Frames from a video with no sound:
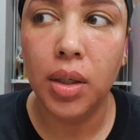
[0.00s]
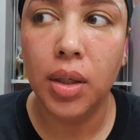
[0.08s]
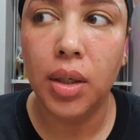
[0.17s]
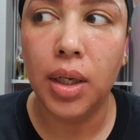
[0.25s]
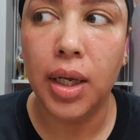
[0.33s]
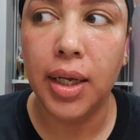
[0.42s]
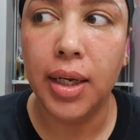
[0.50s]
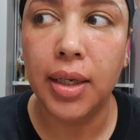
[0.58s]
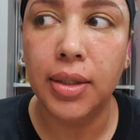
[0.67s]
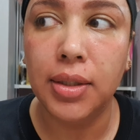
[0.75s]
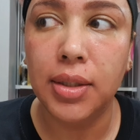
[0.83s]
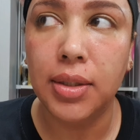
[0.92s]
Like I
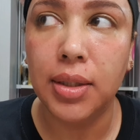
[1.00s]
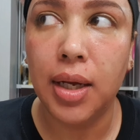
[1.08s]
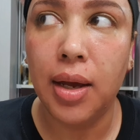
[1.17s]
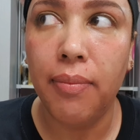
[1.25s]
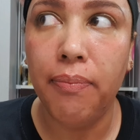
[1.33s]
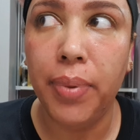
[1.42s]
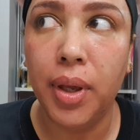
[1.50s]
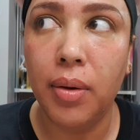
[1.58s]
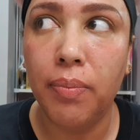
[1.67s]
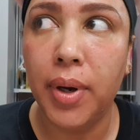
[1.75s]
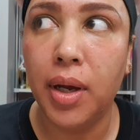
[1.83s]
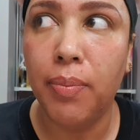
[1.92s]
just got bit
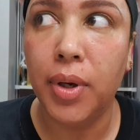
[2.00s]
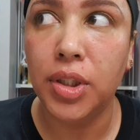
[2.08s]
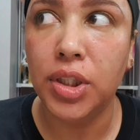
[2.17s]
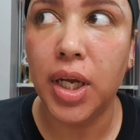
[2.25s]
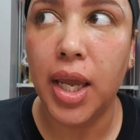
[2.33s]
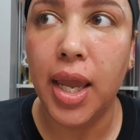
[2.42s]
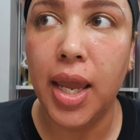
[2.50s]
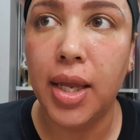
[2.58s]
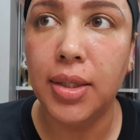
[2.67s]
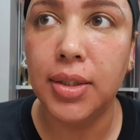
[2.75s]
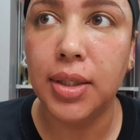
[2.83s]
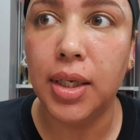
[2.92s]
by a bunch of
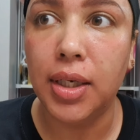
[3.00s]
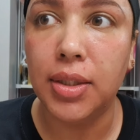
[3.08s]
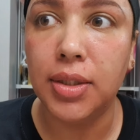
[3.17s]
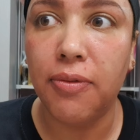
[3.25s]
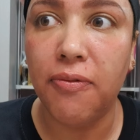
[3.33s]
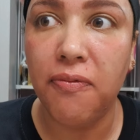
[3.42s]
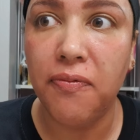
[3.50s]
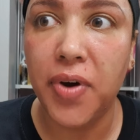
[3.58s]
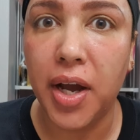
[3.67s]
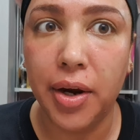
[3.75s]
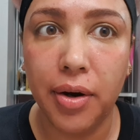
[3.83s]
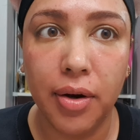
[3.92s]
ants and it's on
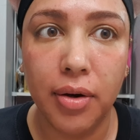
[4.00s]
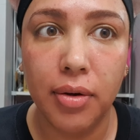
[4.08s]
fire.